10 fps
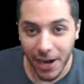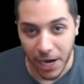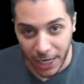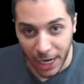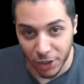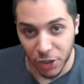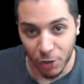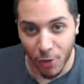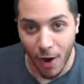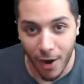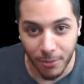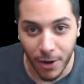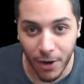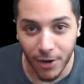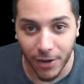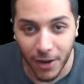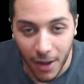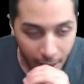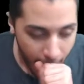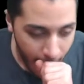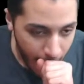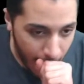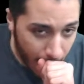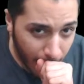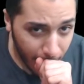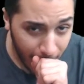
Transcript: Get your armor." I'm